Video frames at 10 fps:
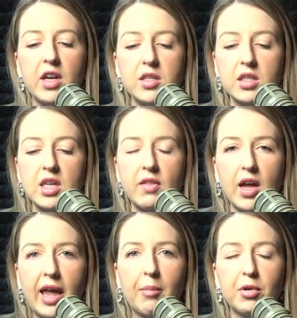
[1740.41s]
And then as you see
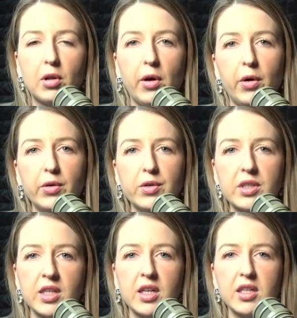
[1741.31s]
that gap
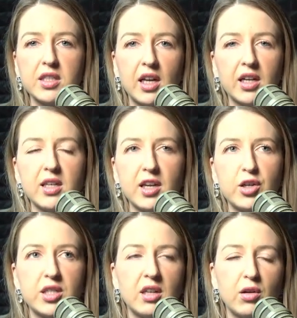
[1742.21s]
close, suddenly,
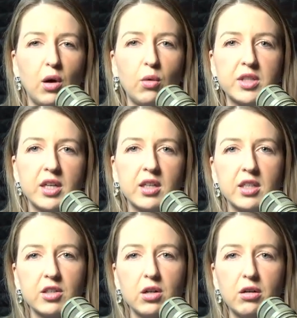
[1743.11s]
like, you see the goals
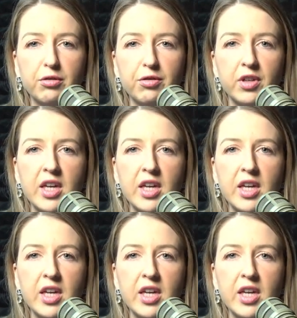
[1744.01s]
getting ticked off.